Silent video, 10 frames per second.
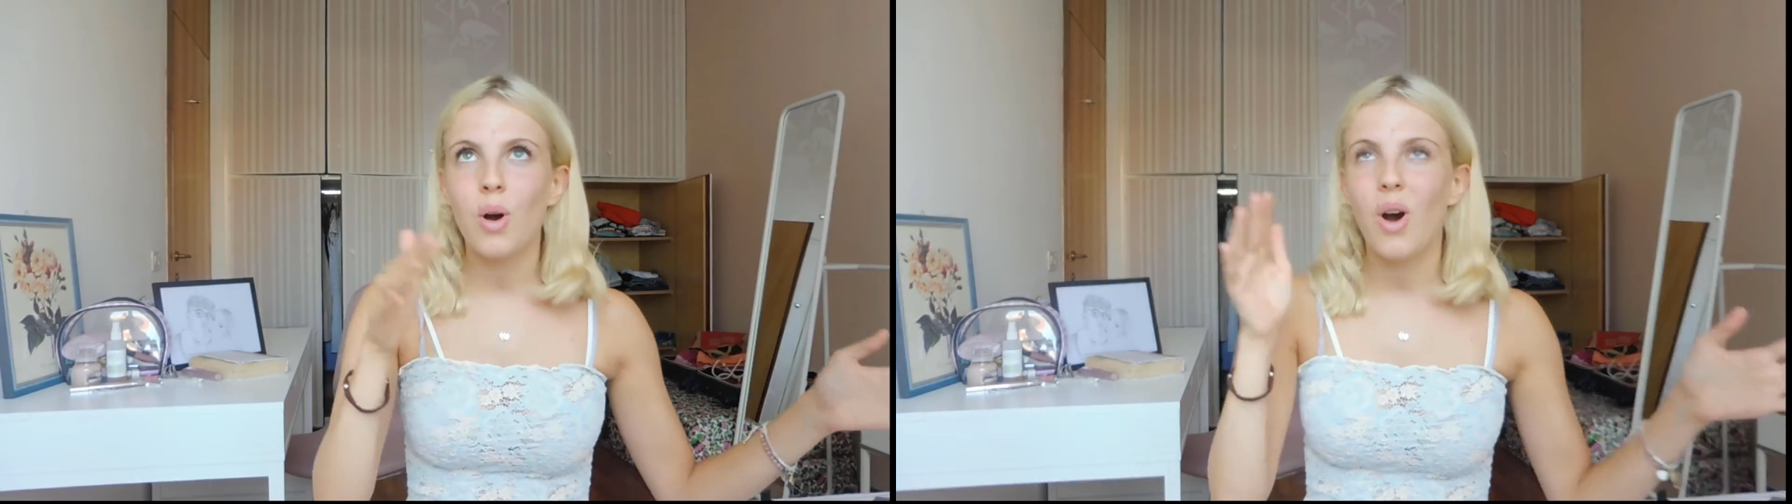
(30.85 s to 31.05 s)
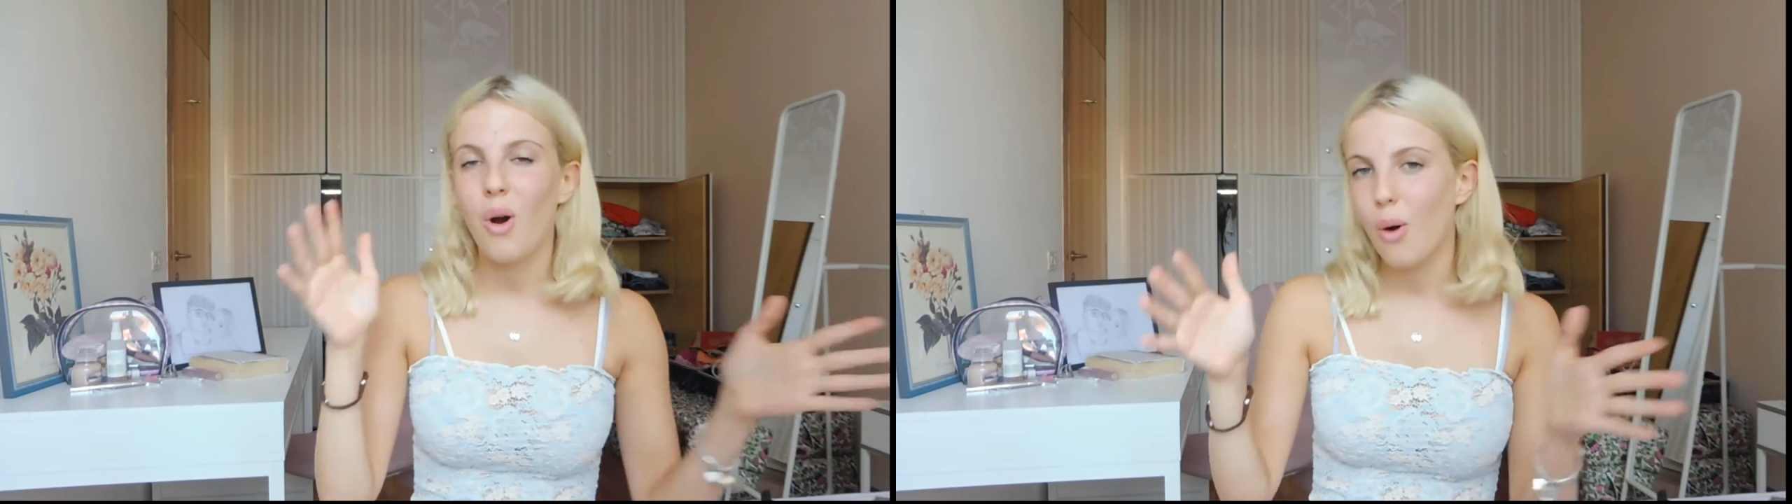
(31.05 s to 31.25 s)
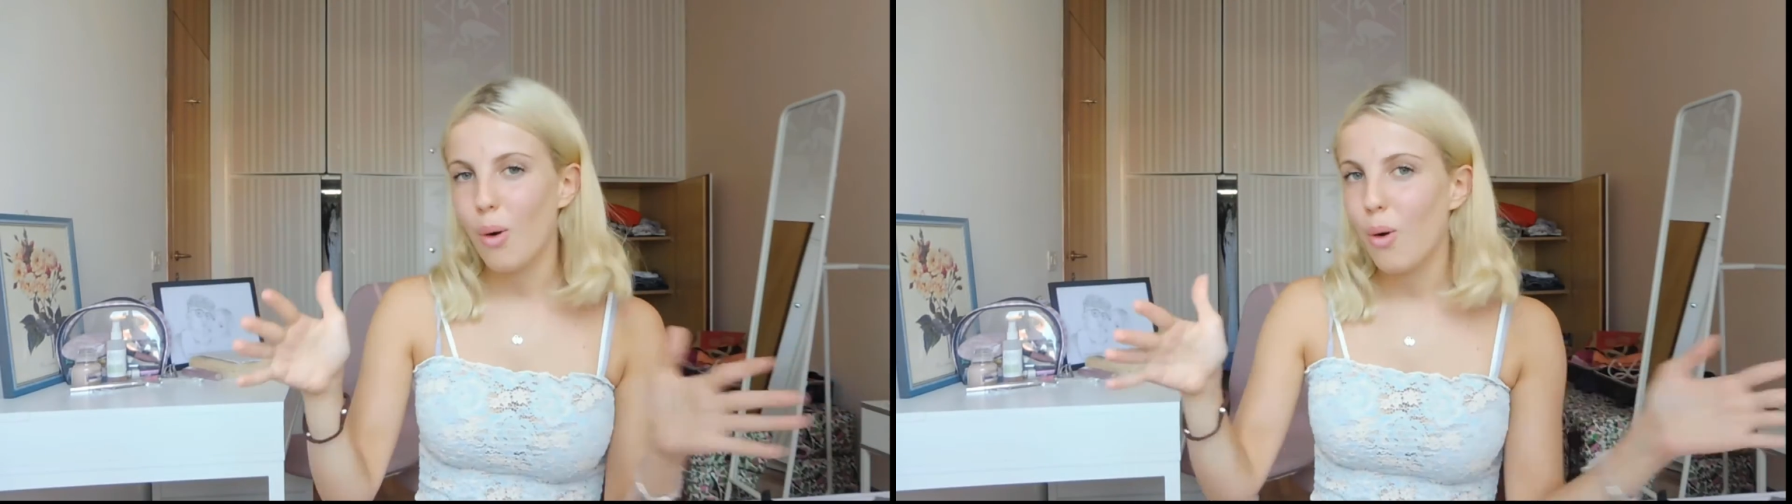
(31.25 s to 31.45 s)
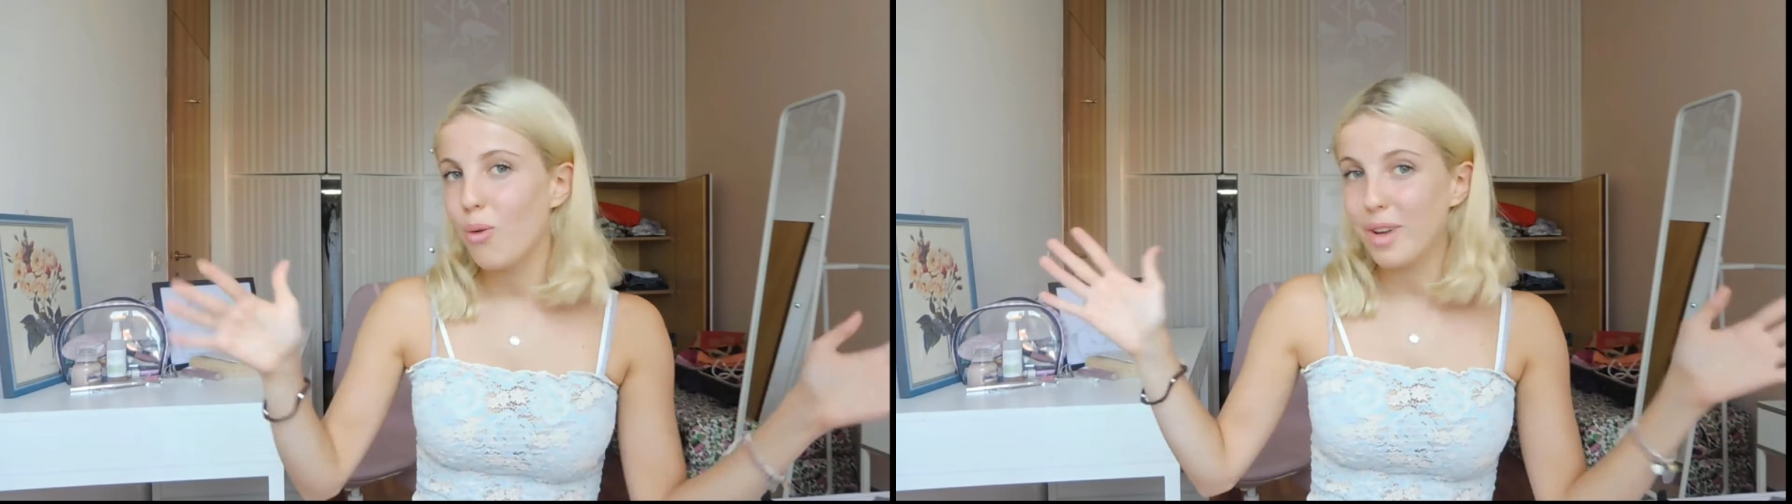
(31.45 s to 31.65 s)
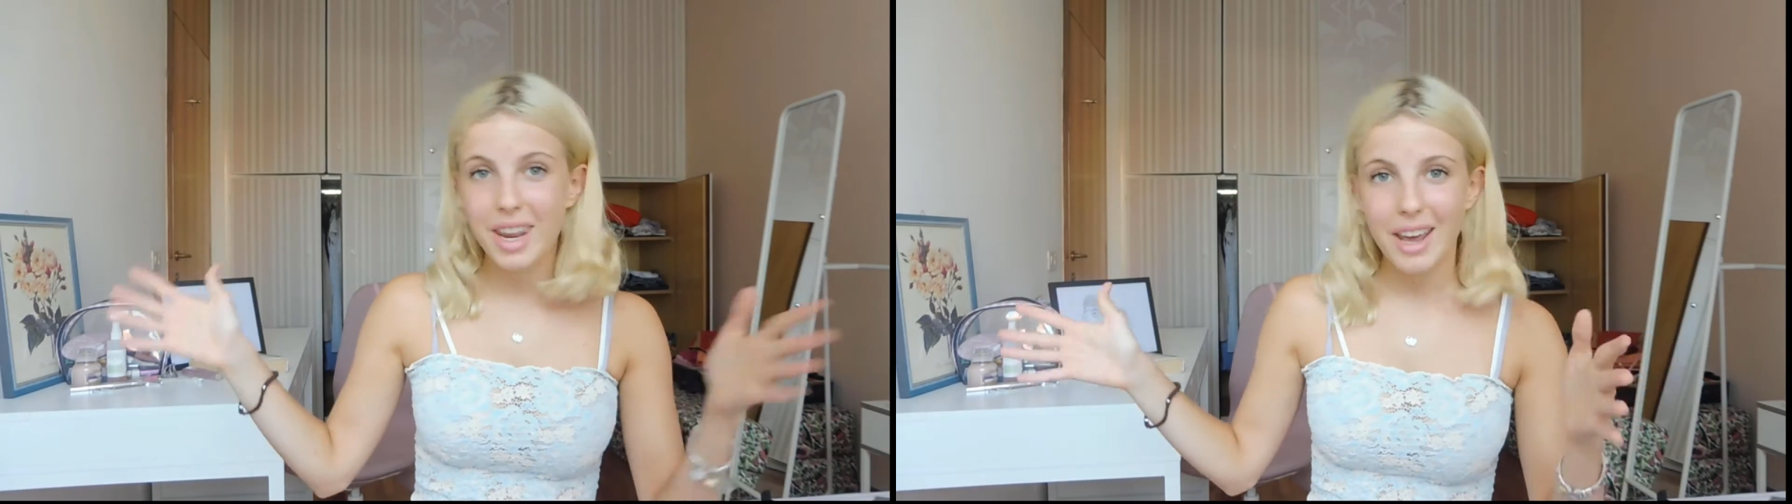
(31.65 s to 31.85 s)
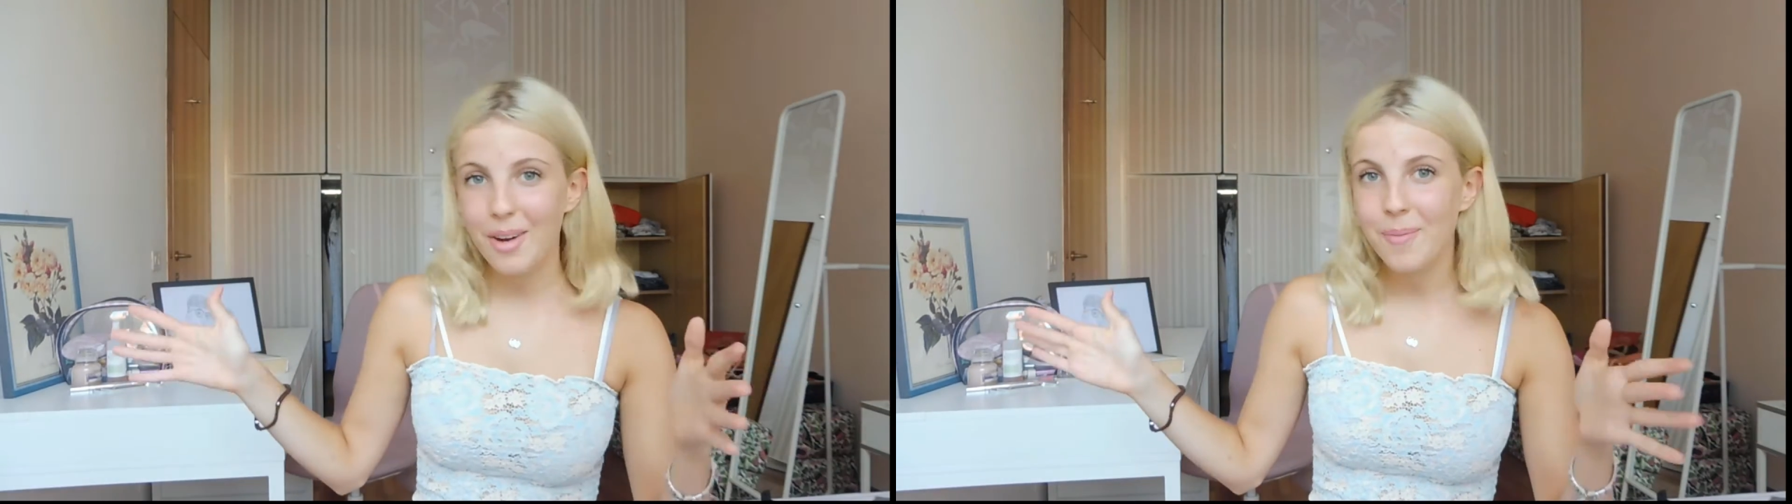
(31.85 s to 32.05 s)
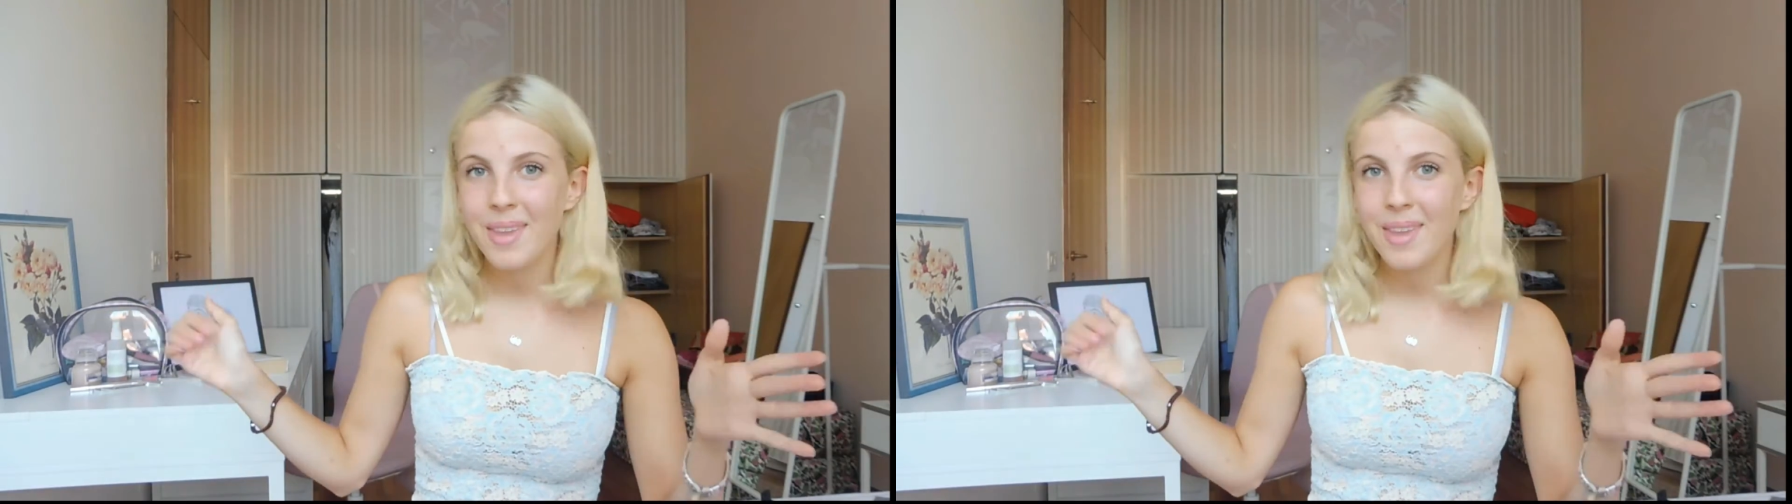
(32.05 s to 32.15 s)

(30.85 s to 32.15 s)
haul video.